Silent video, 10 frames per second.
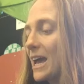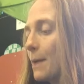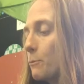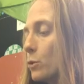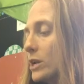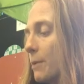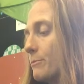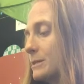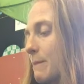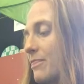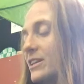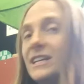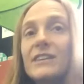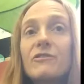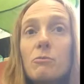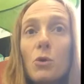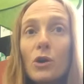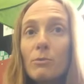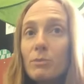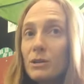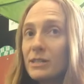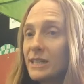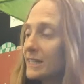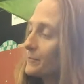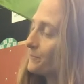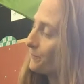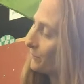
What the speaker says: And more numbers meant the need for more computers.